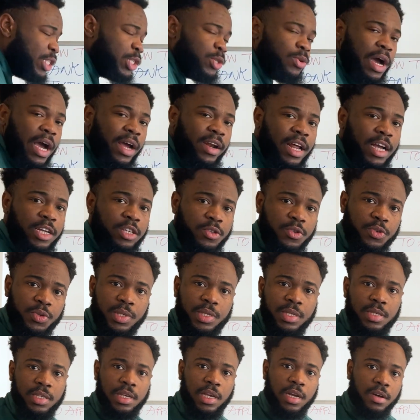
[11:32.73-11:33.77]
to either
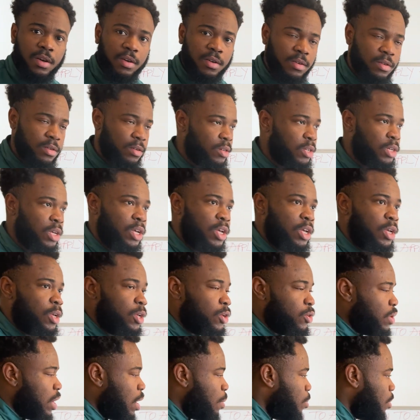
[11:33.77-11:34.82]
UCL,
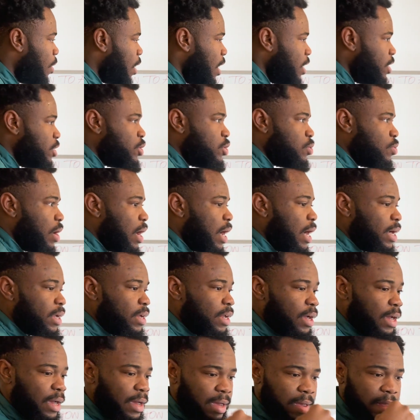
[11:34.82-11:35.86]
you're applying to
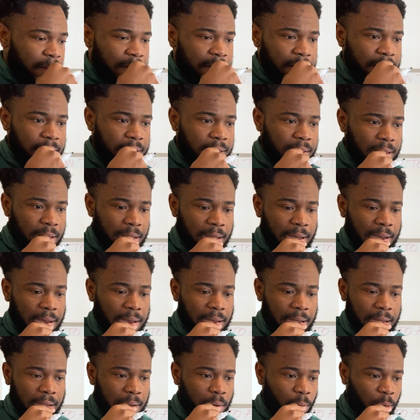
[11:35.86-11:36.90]
either
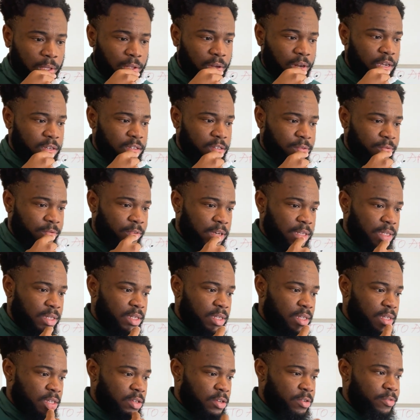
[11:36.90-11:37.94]
what other
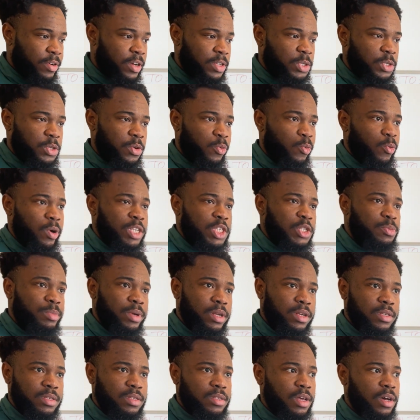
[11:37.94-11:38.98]
University of
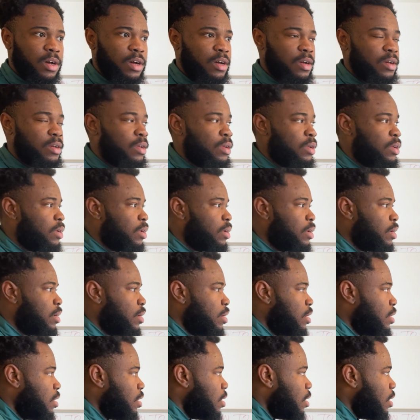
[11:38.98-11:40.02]
Westminster,
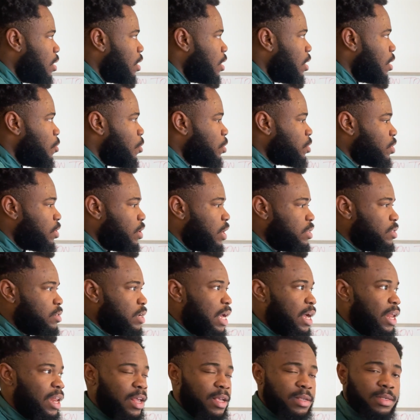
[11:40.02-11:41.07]
what other
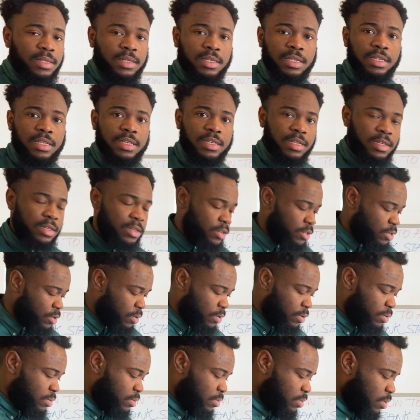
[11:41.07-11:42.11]
LSE, you
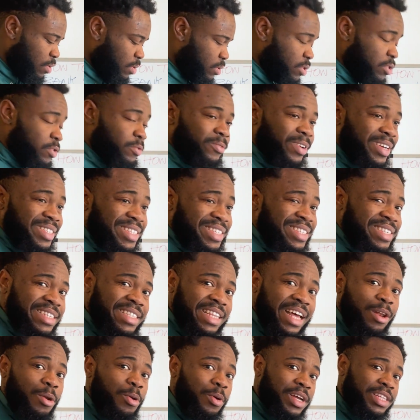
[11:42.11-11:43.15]
know, the universities that
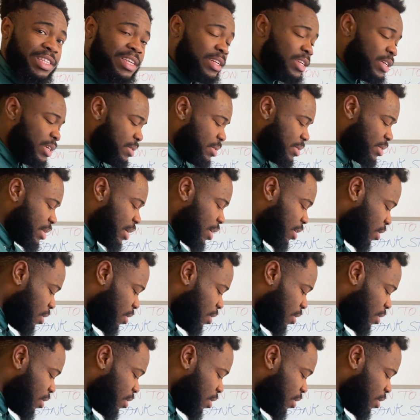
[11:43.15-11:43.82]
are located inside